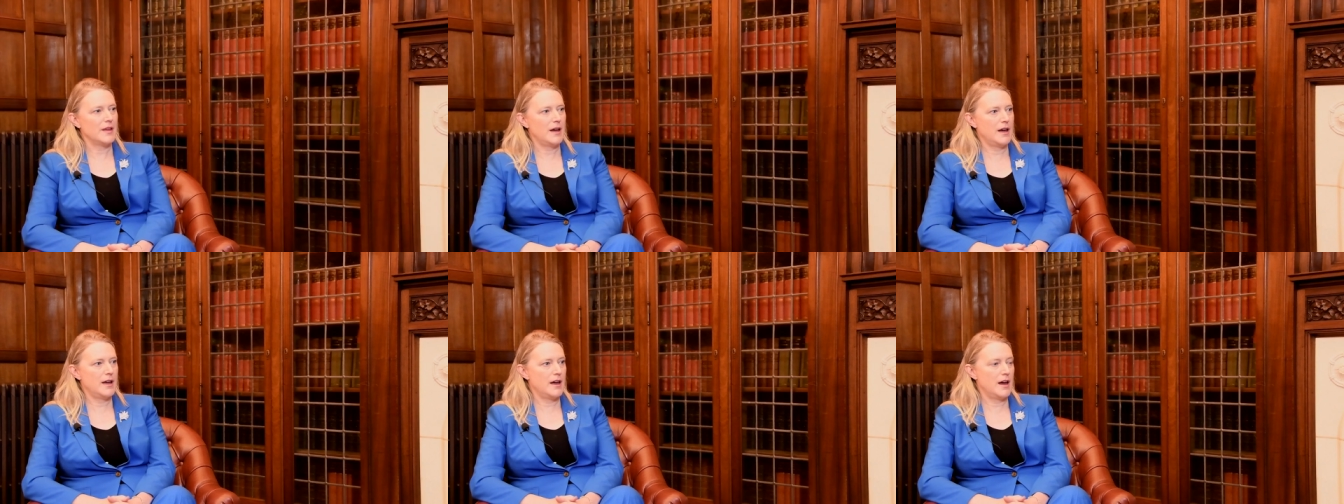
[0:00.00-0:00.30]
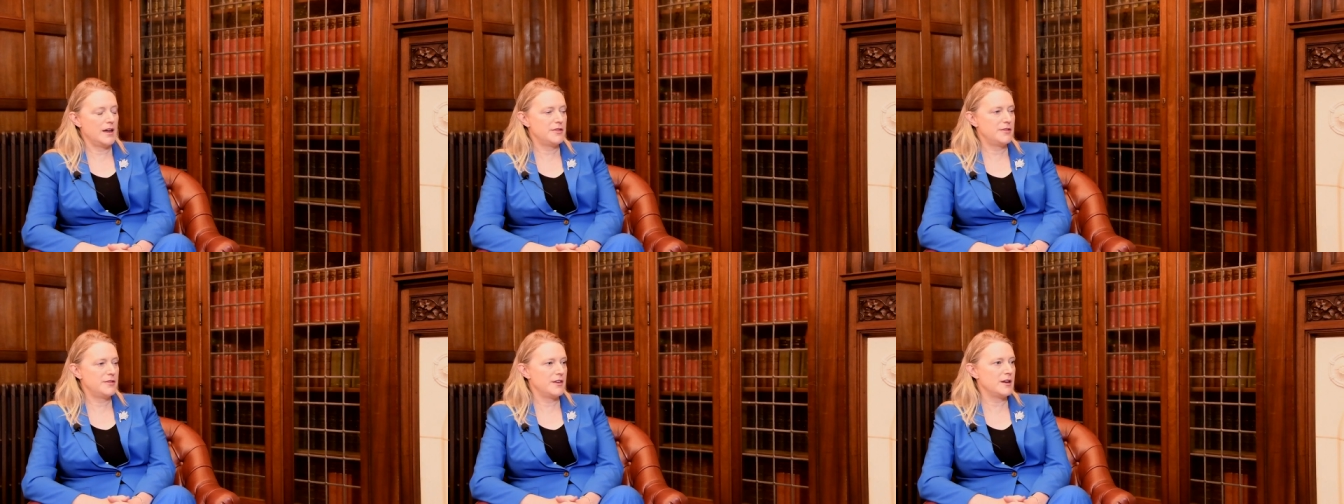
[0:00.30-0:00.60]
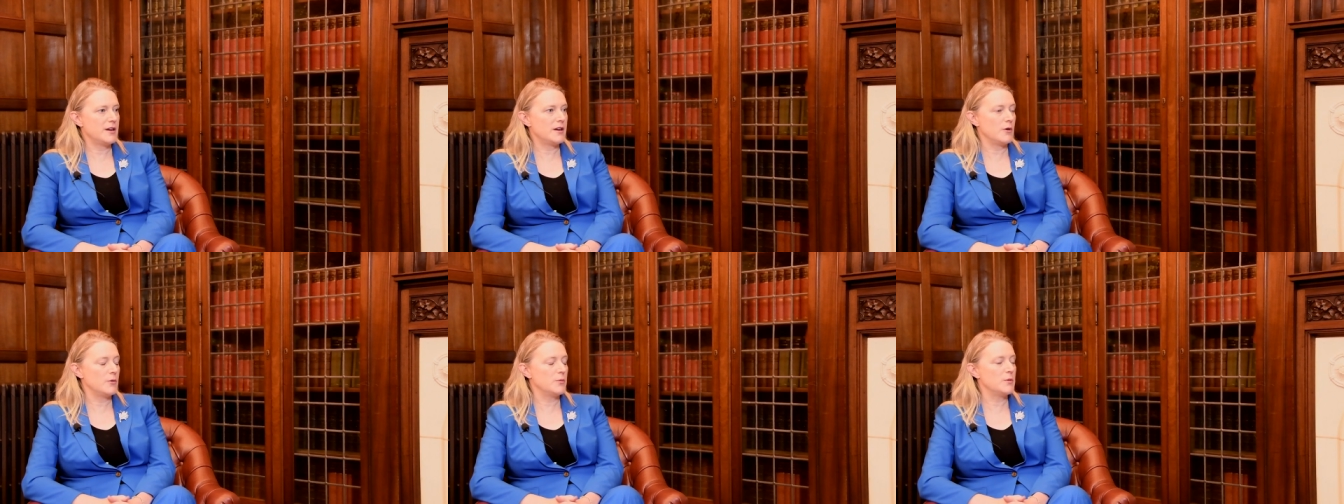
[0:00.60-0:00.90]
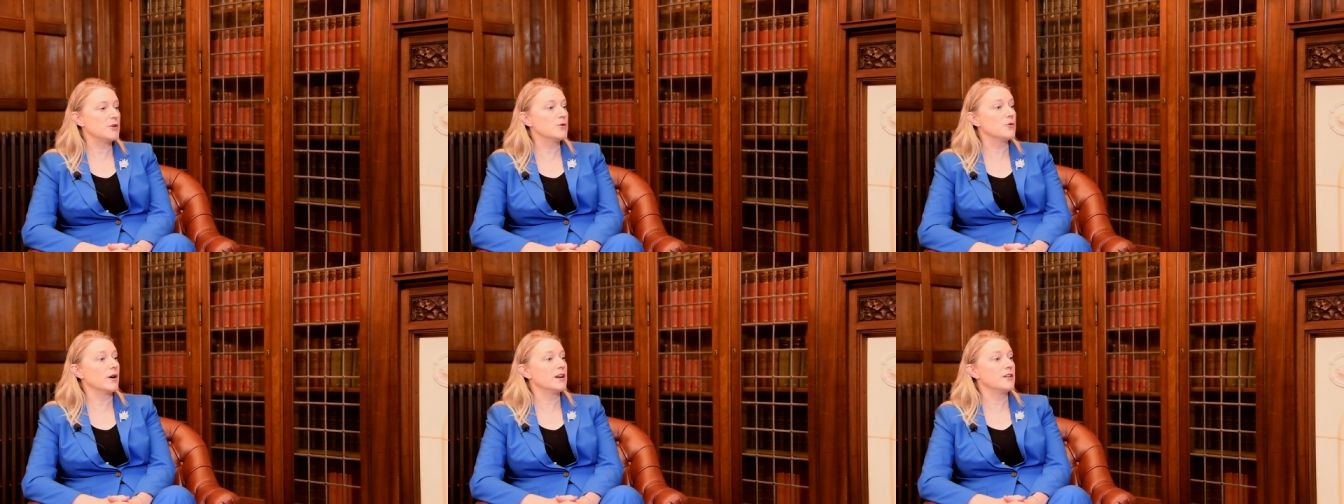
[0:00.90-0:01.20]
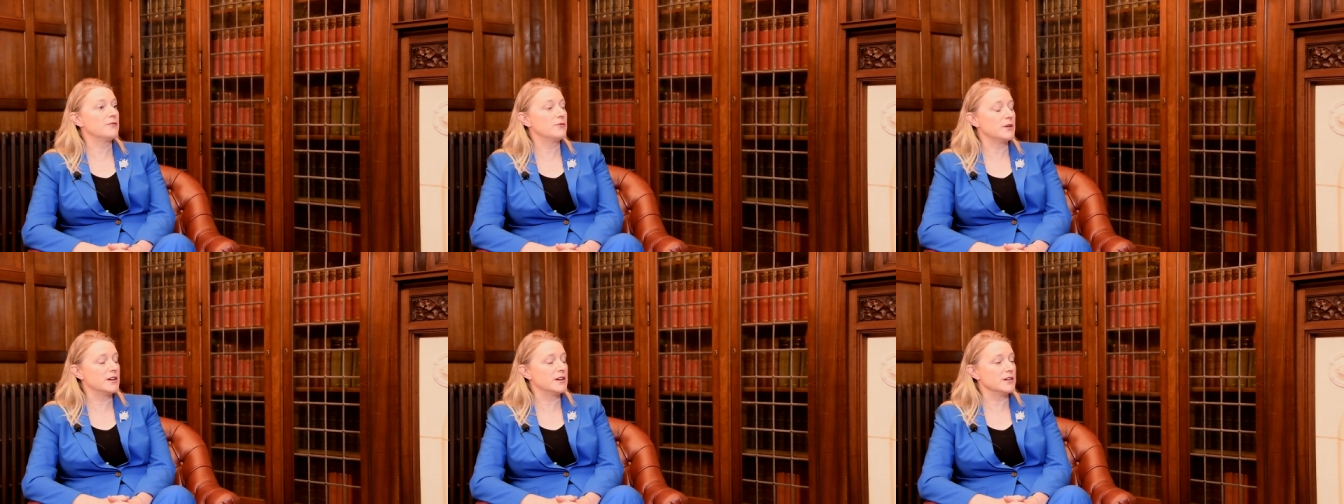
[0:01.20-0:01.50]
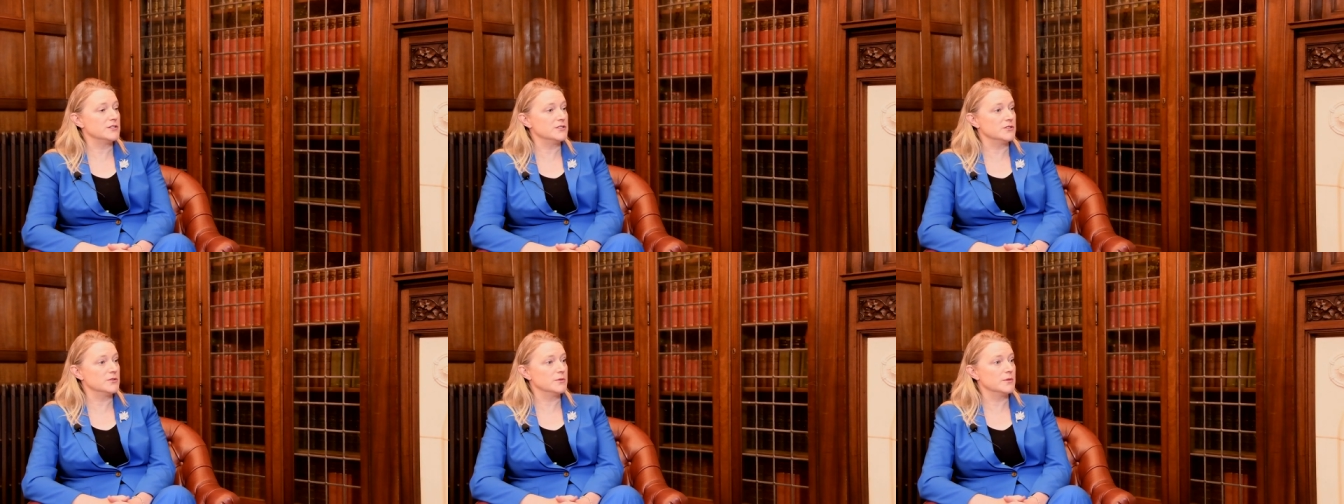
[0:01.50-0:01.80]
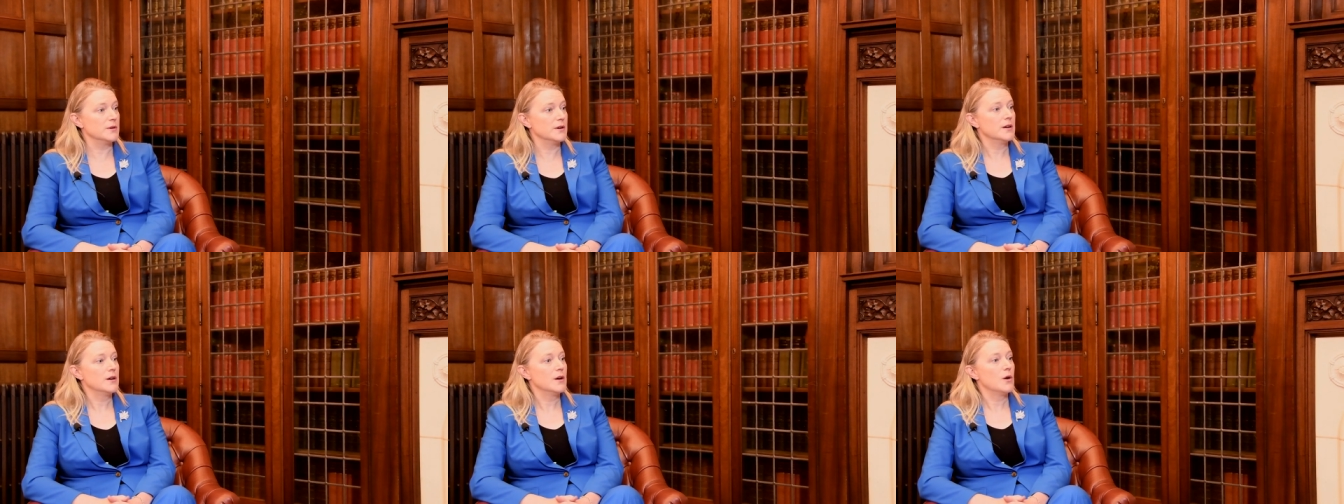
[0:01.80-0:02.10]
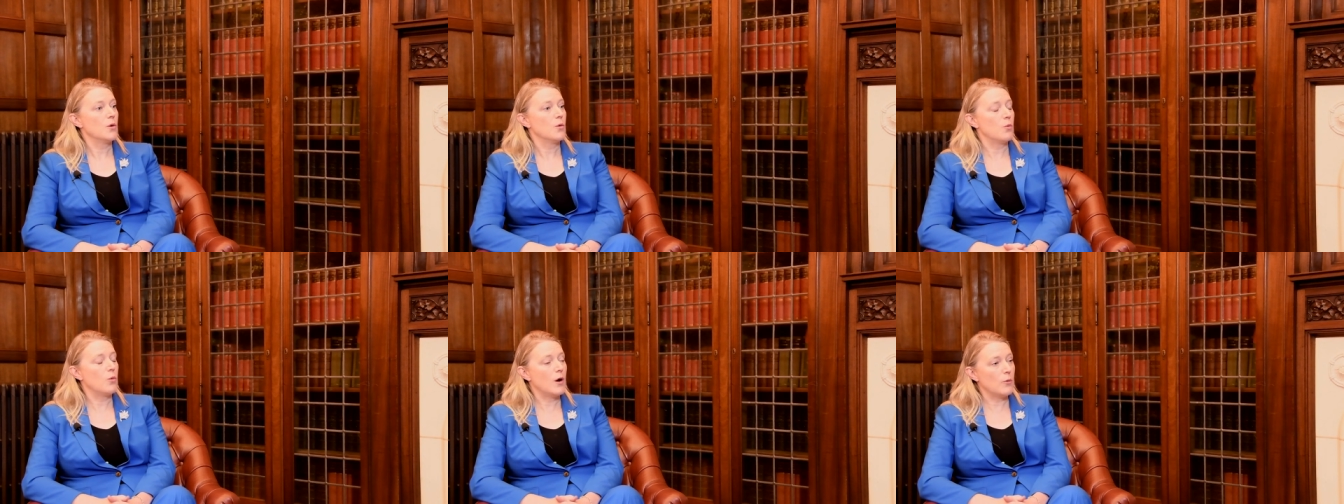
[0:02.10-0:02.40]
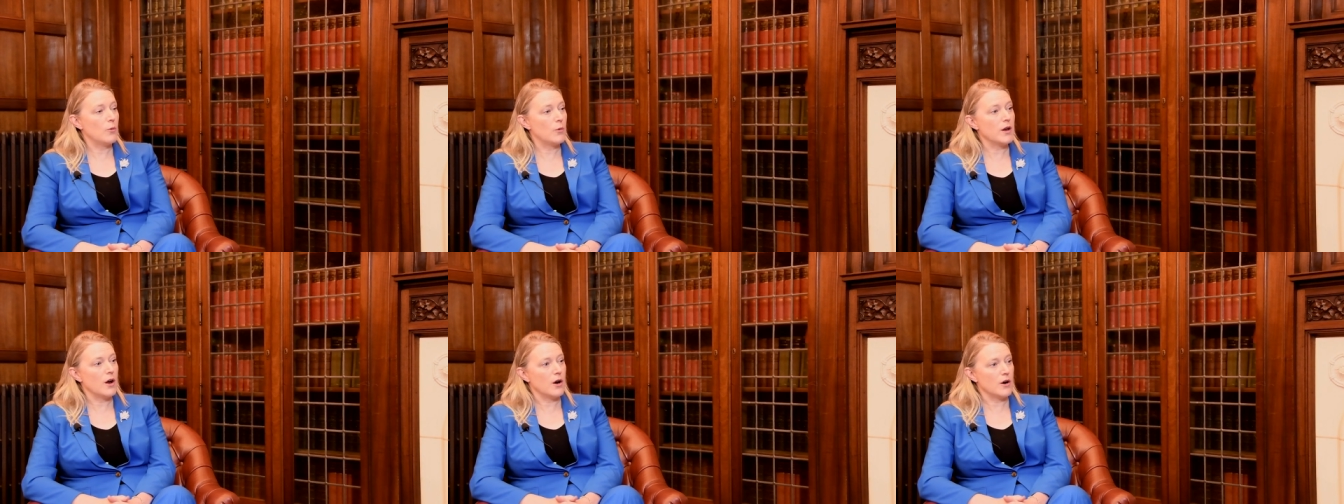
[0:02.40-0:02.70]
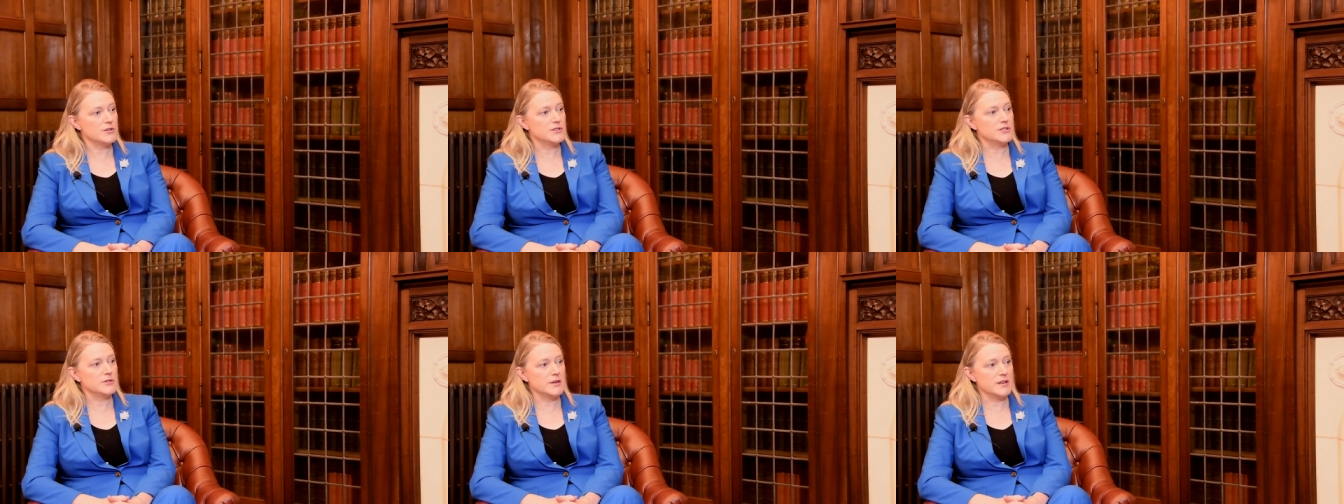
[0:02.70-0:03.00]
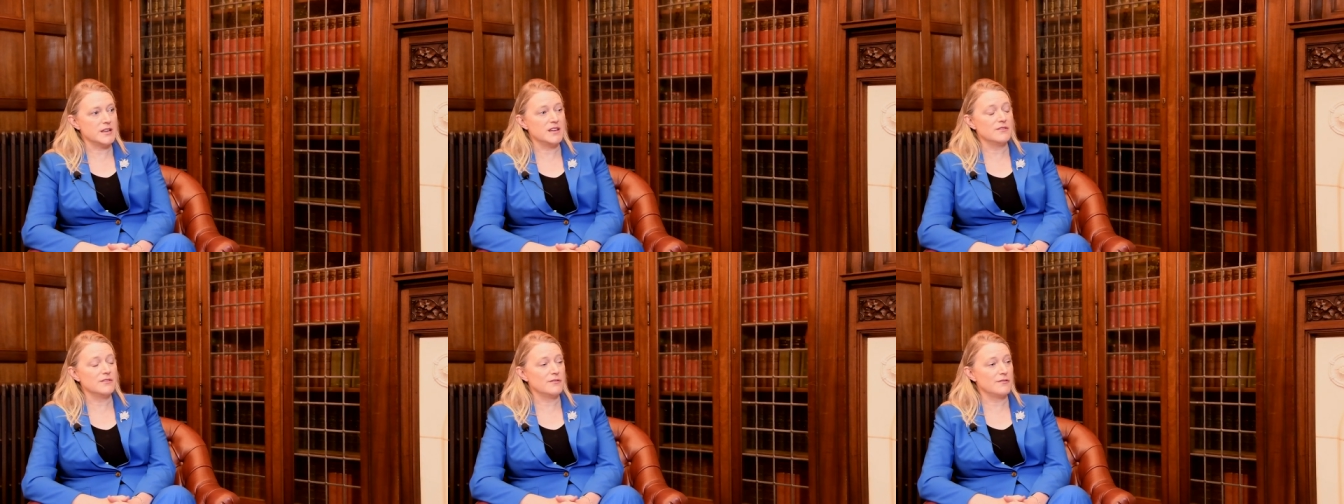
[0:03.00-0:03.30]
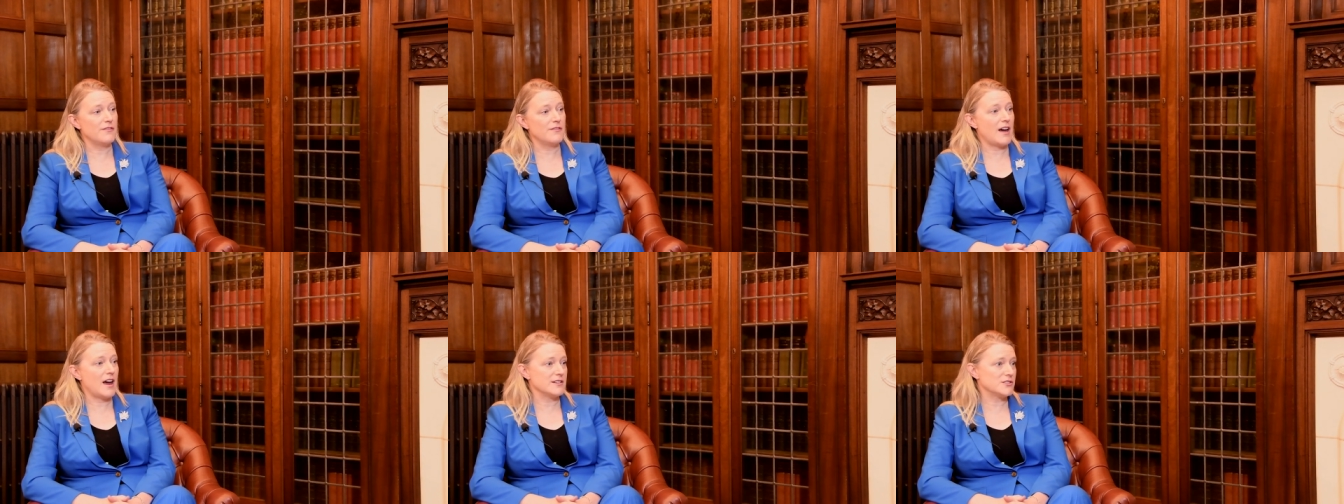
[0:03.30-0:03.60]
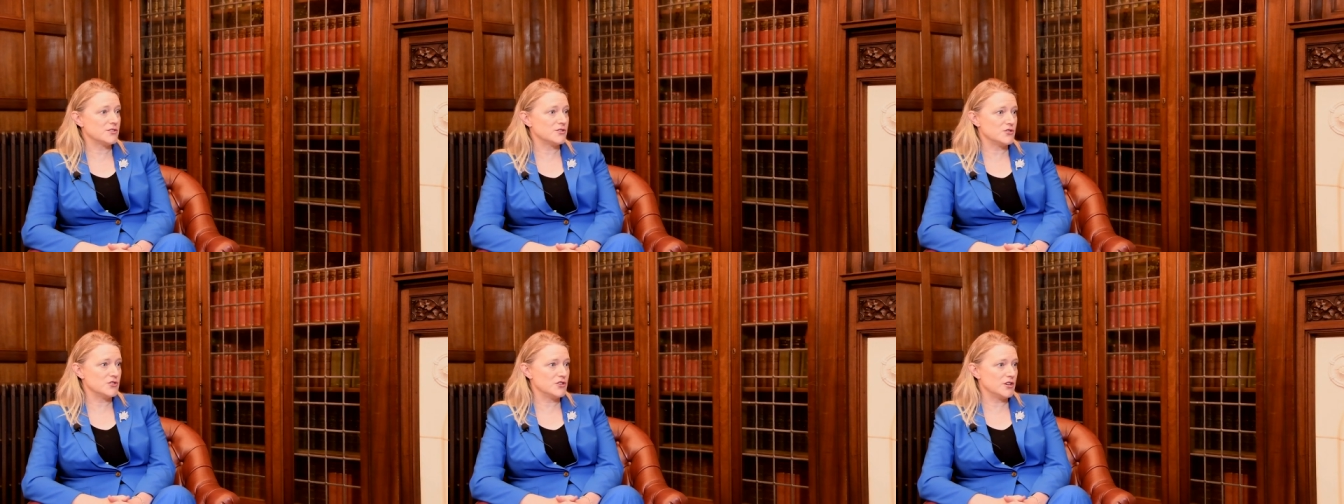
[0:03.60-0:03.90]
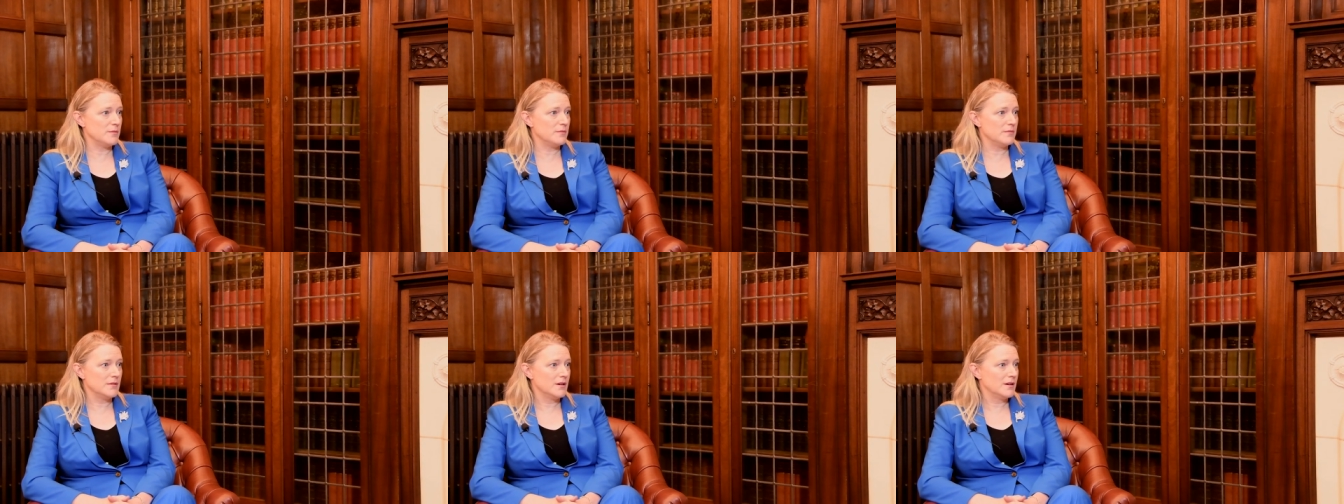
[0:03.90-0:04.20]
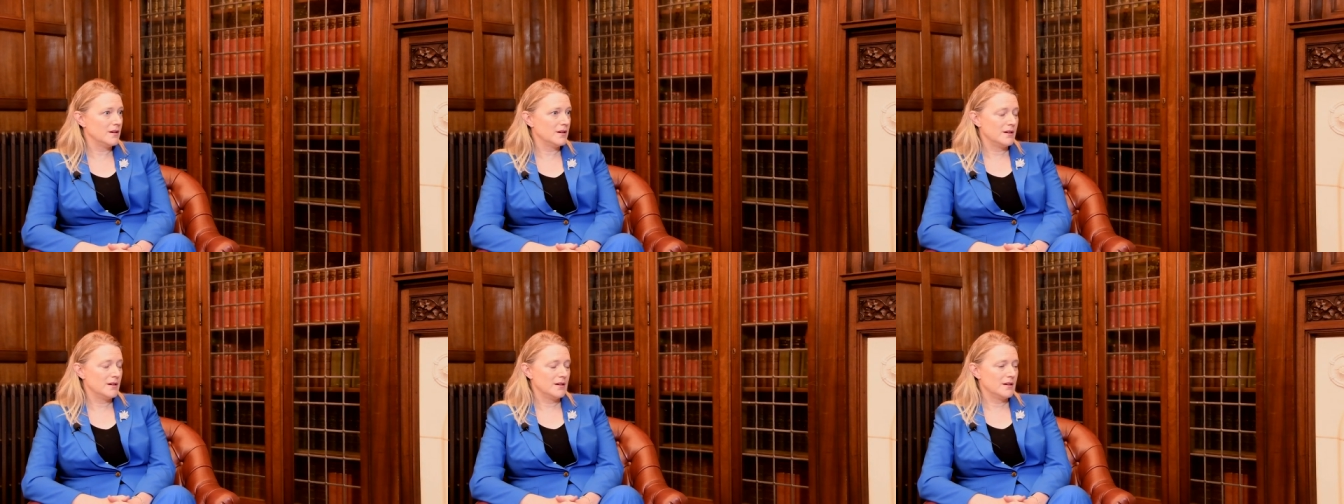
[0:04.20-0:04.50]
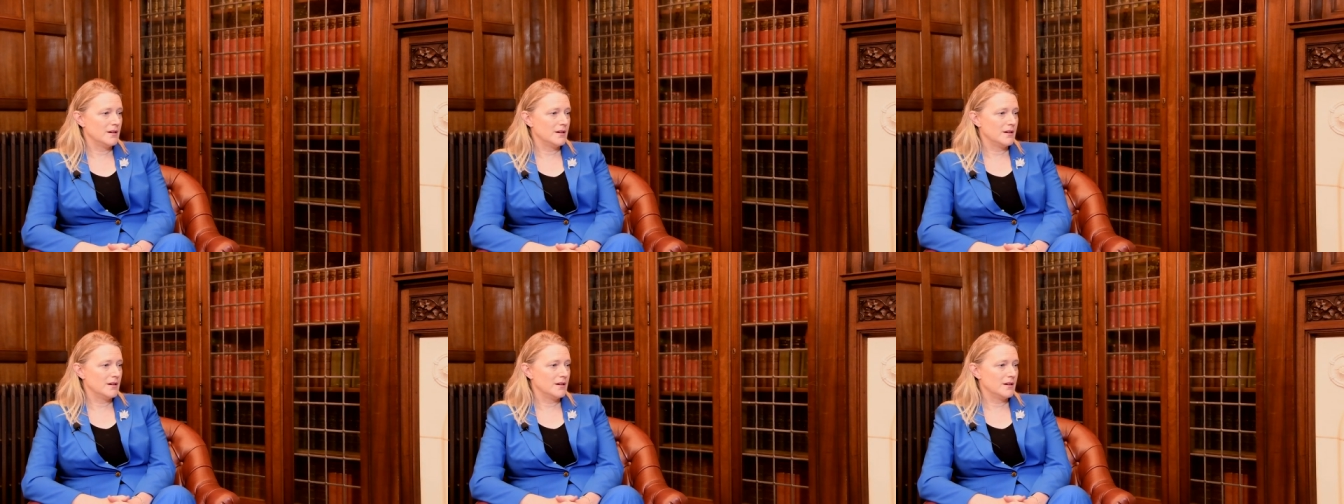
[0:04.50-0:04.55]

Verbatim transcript: I, I, think it would be great if we could do what we are doing even faster, Jim. Mm.